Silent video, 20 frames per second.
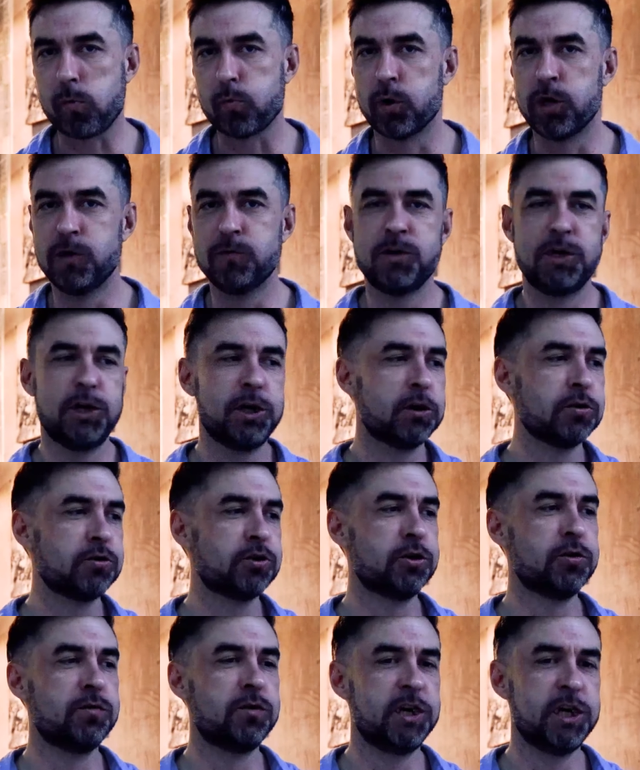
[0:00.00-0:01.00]
One video,
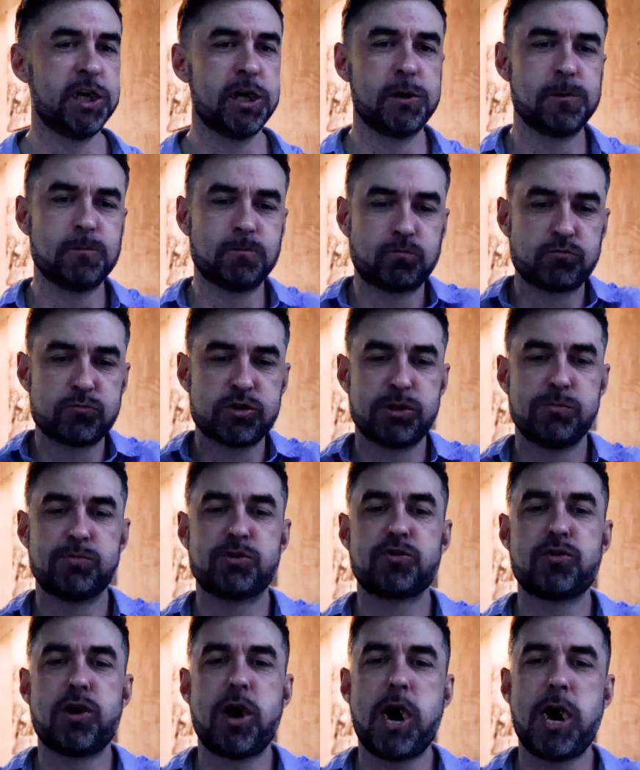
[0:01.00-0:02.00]
two video,
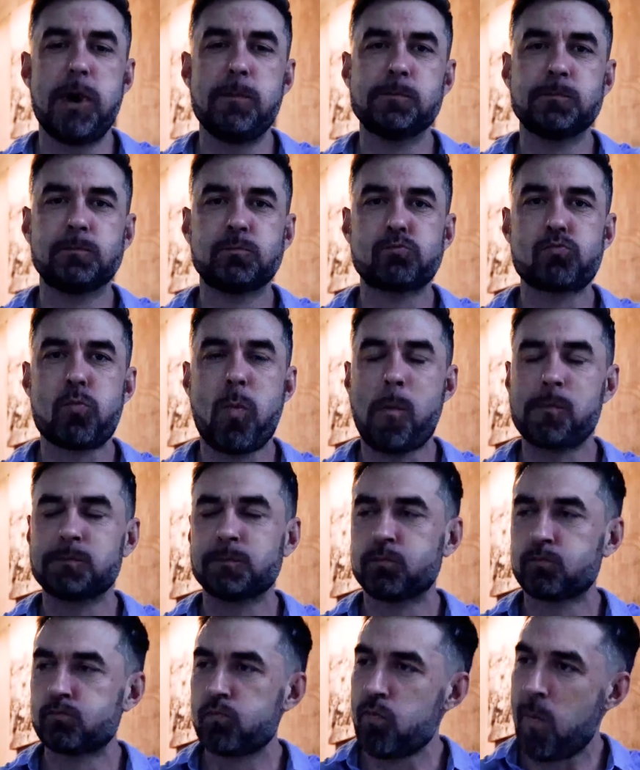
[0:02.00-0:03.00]
subscribe.
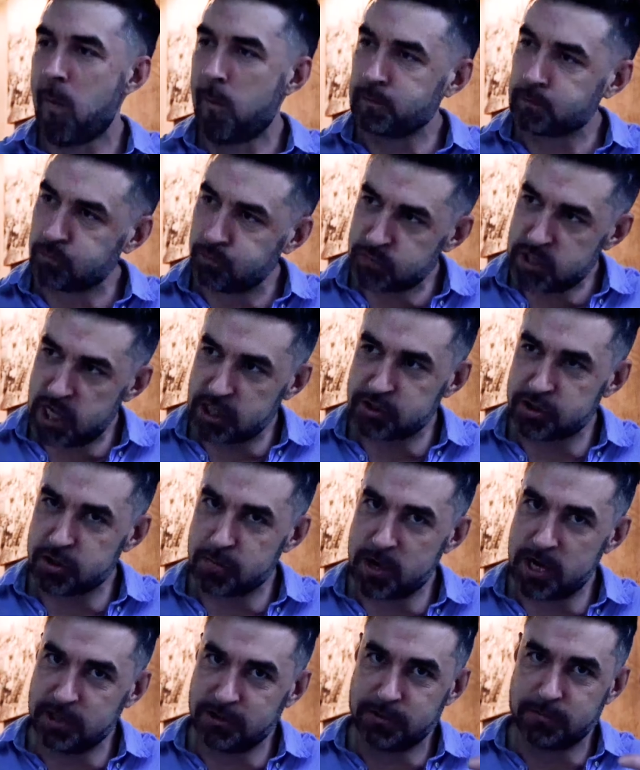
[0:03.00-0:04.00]
Thanks so
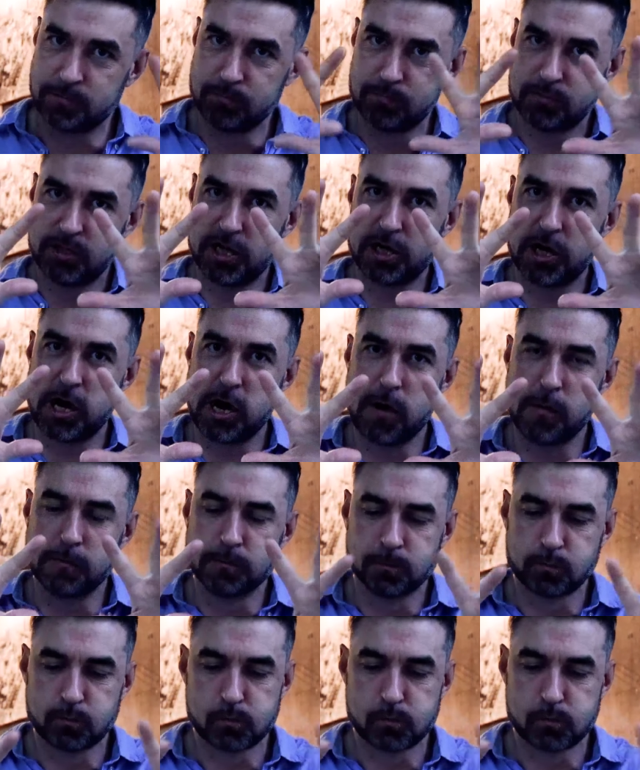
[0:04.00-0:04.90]
much. Take care.